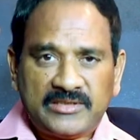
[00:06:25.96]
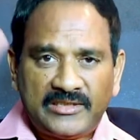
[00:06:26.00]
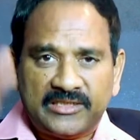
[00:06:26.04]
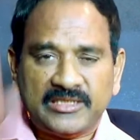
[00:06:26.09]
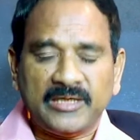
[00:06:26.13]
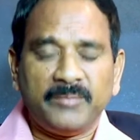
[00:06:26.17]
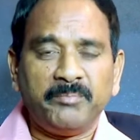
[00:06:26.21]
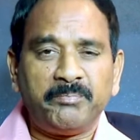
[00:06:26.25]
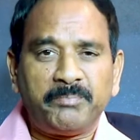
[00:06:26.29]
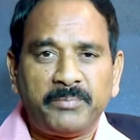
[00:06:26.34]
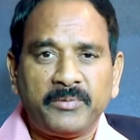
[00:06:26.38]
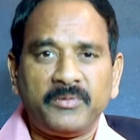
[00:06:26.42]

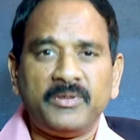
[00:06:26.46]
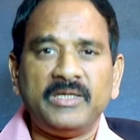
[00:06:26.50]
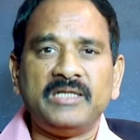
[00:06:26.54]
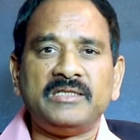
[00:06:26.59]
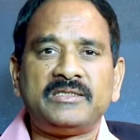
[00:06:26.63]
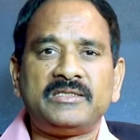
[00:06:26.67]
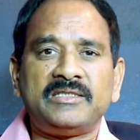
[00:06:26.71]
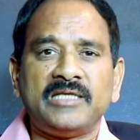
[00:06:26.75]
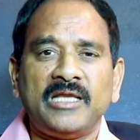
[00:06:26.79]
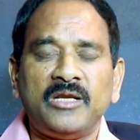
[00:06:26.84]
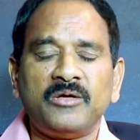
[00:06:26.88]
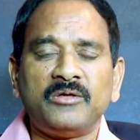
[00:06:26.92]
dimpu in
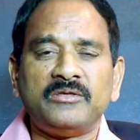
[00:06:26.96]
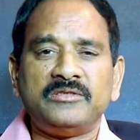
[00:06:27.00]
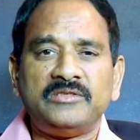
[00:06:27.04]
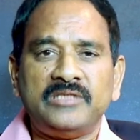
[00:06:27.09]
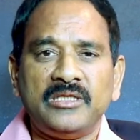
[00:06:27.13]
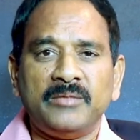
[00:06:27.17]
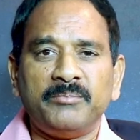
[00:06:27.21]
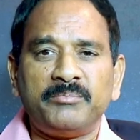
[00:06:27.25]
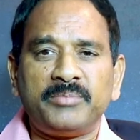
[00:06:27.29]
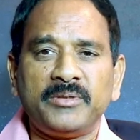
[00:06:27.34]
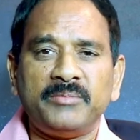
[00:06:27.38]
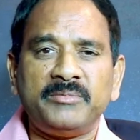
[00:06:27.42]
Telugu.
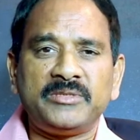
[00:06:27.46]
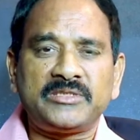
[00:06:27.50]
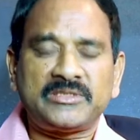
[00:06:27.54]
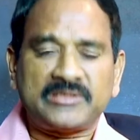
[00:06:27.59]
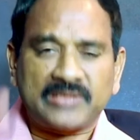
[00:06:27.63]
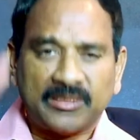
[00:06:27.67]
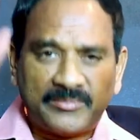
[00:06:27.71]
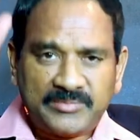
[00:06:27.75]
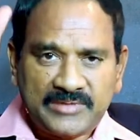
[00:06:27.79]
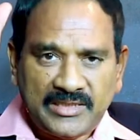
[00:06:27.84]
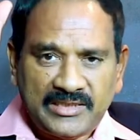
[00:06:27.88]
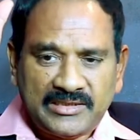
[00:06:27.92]
Dimpu means
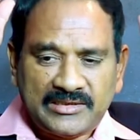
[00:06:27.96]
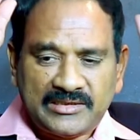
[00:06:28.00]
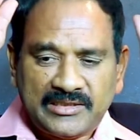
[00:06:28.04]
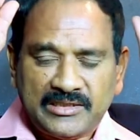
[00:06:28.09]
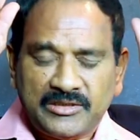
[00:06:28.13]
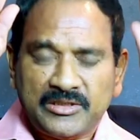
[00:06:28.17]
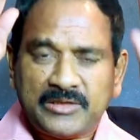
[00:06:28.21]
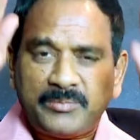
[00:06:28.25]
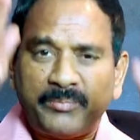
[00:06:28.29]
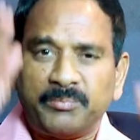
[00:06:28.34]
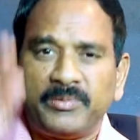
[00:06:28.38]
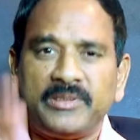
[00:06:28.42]
something
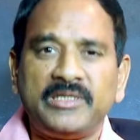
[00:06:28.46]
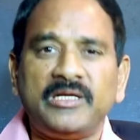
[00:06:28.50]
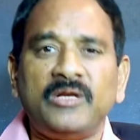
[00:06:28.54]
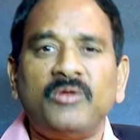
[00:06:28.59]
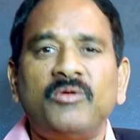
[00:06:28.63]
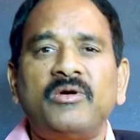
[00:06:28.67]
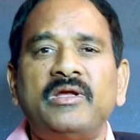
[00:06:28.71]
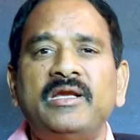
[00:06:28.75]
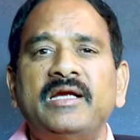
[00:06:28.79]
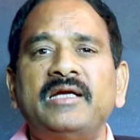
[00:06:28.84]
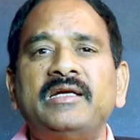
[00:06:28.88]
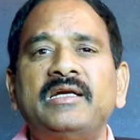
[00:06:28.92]
you are putting
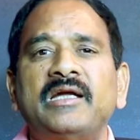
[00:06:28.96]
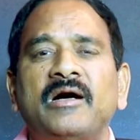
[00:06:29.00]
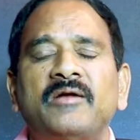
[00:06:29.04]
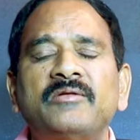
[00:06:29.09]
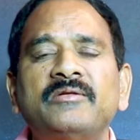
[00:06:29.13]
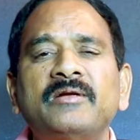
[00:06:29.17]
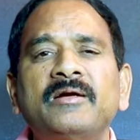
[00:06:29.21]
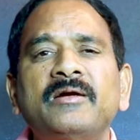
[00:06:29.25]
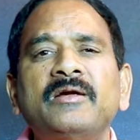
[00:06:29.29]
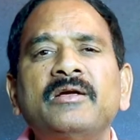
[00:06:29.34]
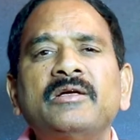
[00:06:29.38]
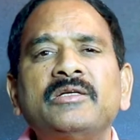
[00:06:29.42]
lowering
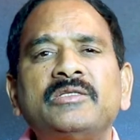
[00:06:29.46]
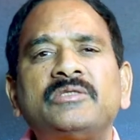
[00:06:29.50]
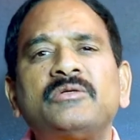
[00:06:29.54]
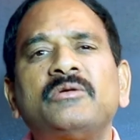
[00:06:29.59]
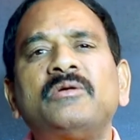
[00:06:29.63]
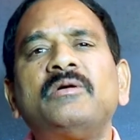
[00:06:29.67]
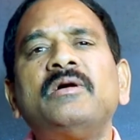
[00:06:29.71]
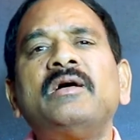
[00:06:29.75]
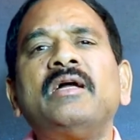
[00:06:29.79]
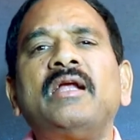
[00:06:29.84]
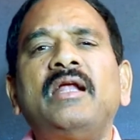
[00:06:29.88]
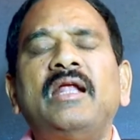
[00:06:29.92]
down.
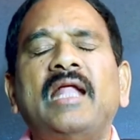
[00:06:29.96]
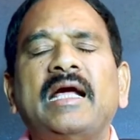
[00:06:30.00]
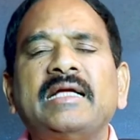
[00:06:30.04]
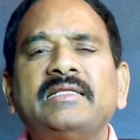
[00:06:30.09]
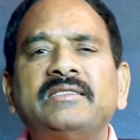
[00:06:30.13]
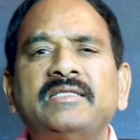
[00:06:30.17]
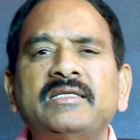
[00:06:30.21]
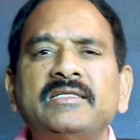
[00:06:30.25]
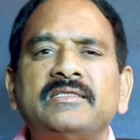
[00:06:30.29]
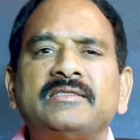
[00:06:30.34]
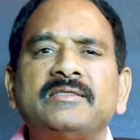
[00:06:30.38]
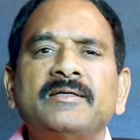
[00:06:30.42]
So like
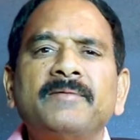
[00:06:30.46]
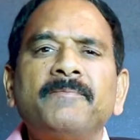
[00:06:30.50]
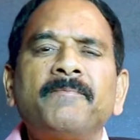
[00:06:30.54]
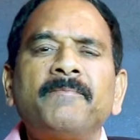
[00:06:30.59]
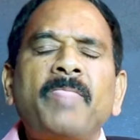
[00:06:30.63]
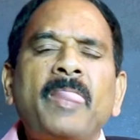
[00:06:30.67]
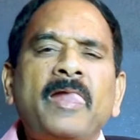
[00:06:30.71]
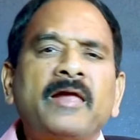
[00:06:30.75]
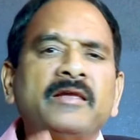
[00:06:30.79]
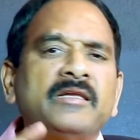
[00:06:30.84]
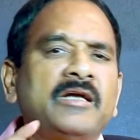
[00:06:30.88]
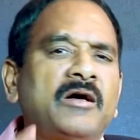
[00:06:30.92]
this,
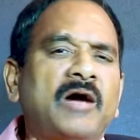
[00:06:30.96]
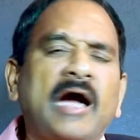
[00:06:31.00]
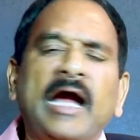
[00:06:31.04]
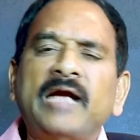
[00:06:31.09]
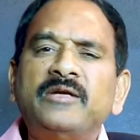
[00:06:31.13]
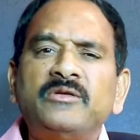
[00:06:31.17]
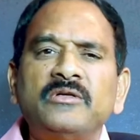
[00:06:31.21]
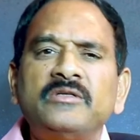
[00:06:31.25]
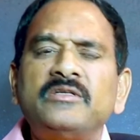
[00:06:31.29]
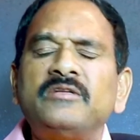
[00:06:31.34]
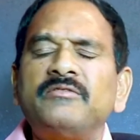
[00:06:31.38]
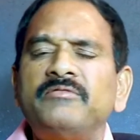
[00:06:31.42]
now, I
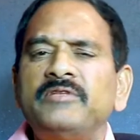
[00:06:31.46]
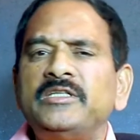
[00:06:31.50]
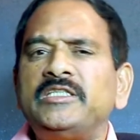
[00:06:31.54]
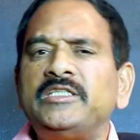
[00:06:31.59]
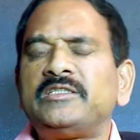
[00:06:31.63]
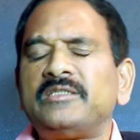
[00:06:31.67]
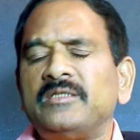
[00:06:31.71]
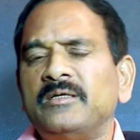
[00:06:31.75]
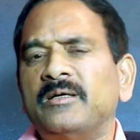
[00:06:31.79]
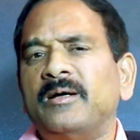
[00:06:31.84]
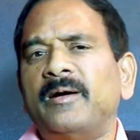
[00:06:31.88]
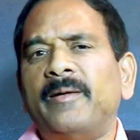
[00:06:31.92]
do not know
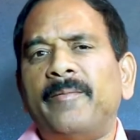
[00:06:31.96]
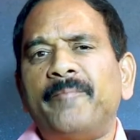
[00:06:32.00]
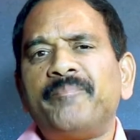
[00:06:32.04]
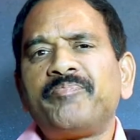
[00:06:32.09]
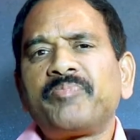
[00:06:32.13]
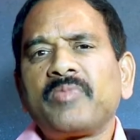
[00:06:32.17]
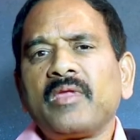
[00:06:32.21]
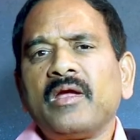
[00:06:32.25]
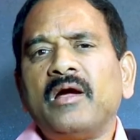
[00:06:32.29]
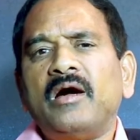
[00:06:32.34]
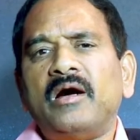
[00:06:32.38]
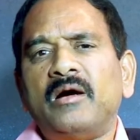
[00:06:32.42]
which um,
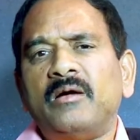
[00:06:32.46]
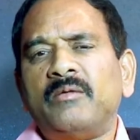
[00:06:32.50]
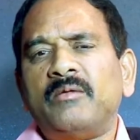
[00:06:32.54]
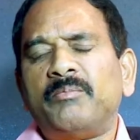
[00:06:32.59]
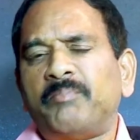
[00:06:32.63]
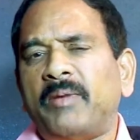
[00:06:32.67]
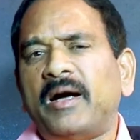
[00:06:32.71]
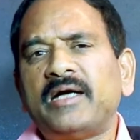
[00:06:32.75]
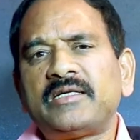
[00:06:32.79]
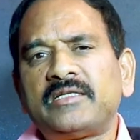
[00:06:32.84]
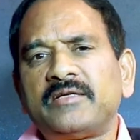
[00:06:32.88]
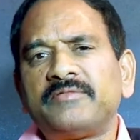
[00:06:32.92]
uh,
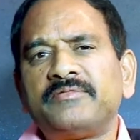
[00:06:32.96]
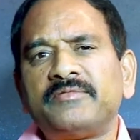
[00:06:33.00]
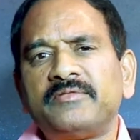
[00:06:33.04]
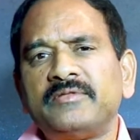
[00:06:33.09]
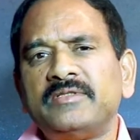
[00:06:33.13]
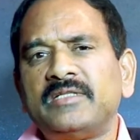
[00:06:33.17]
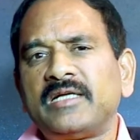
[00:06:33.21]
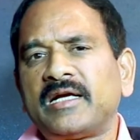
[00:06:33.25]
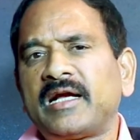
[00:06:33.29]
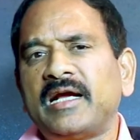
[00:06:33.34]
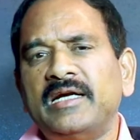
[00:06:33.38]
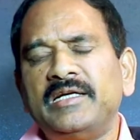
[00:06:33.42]
part of
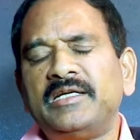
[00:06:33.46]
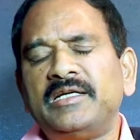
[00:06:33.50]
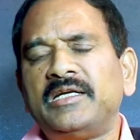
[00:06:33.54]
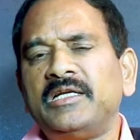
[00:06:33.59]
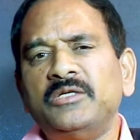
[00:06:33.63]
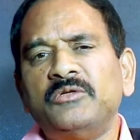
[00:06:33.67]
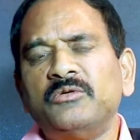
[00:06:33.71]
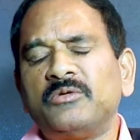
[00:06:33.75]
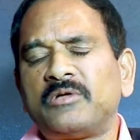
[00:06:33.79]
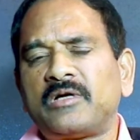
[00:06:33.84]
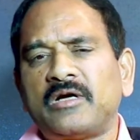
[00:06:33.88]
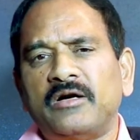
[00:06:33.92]
the country
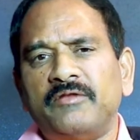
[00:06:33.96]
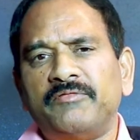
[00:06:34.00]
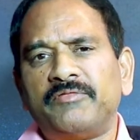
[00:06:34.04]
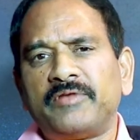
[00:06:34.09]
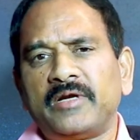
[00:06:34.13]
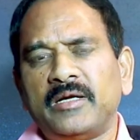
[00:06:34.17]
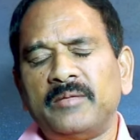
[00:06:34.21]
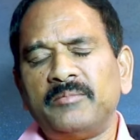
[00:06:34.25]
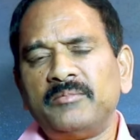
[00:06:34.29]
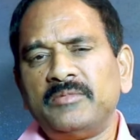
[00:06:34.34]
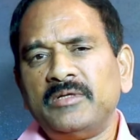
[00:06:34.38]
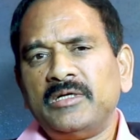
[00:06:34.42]
you come
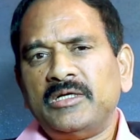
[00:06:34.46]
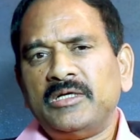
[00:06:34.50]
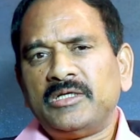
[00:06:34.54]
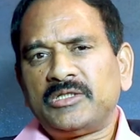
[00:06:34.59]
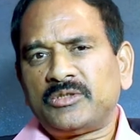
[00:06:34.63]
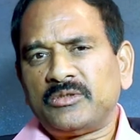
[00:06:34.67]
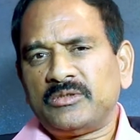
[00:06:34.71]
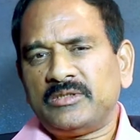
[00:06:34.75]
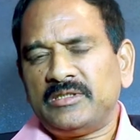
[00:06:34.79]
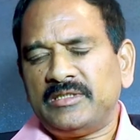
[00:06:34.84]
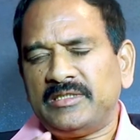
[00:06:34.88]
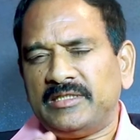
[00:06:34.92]
from.
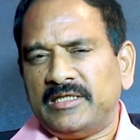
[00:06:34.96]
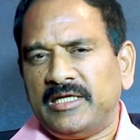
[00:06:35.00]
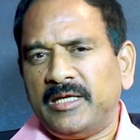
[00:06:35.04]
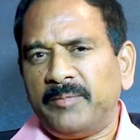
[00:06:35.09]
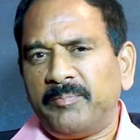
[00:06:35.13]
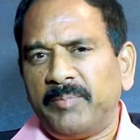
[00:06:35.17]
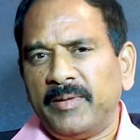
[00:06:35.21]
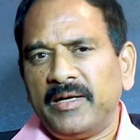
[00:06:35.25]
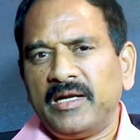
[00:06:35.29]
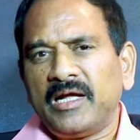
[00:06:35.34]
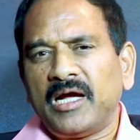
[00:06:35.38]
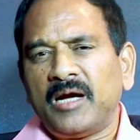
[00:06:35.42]
So,
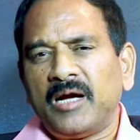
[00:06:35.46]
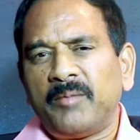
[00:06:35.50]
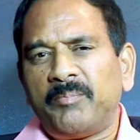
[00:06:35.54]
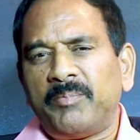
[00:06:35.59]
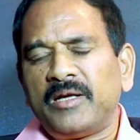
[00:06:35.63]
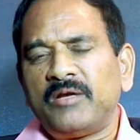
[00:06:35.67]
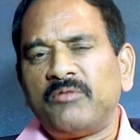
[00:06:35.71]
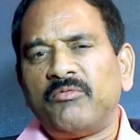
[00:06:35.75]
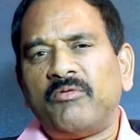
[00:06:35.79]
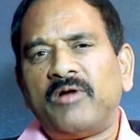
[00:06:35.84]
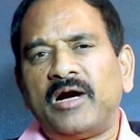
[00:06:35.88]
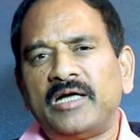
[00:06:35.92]
depending
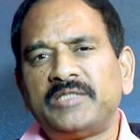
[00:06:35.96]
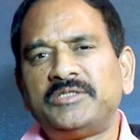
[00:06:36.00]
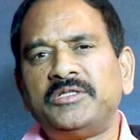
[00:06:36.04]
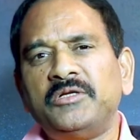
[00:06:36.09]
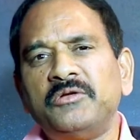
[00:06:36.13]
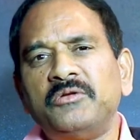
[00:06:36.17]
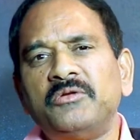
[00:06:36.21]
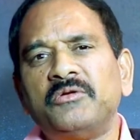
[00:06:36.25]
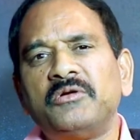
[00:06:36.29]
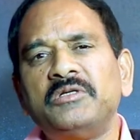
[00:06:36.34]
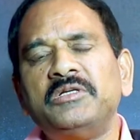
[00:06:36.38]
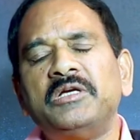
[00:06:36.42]
upon what you
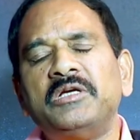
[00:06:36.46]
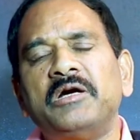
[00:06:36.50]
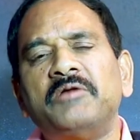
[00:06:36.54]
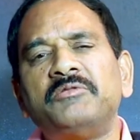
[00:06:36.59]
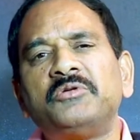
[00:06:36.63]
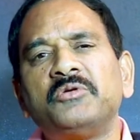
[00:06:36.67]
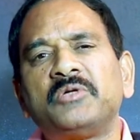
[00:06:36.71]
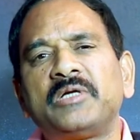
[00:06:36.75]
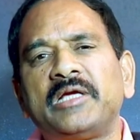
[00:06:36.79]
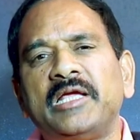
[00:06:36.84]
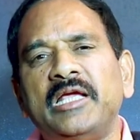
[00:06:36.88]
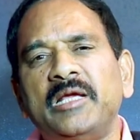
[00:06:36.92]
know, you have
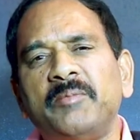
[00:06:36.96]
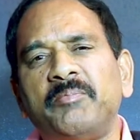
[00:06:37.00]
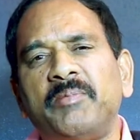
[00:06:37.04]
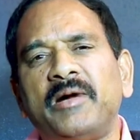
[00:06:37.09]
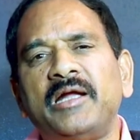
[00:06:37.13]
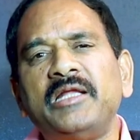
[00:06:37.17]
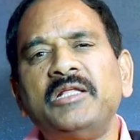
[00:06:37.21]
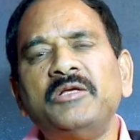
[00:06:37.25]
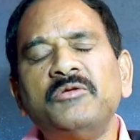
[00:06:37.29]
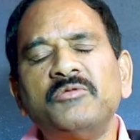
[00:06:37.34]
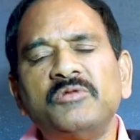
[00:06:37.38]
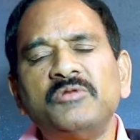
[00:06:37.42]
to keep
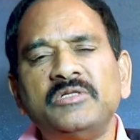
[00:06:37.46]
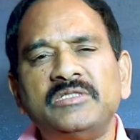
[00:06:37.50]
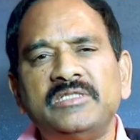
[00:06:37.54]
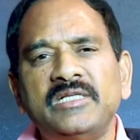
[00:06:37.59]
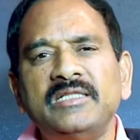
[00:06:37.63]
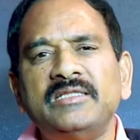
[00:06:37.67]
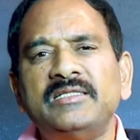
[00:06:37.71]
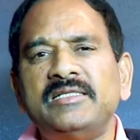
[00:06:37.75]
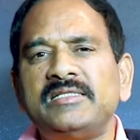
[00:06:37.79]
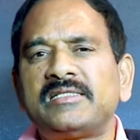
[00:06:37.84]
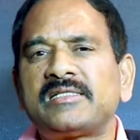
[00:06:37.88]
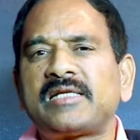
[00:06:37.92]
on
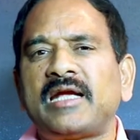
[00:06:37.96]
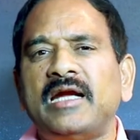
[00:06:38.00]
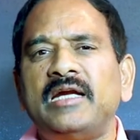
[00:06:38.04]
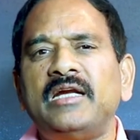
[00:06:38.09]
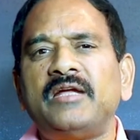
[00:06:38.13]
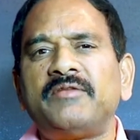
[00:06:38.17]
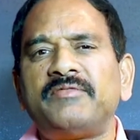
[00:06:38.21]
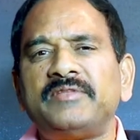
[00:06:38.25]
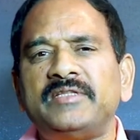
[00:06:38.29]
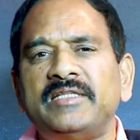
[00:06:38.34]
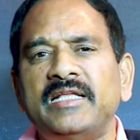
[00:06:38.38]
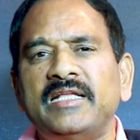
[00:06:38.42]
using these kind
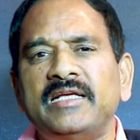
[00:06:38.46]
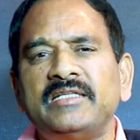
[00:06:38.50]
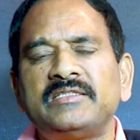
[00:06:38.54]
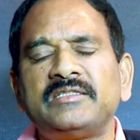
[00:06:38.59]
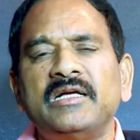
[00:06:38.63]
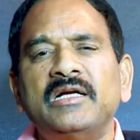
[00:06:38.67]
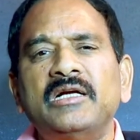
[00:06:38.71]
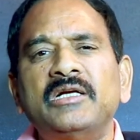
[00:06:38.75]
of things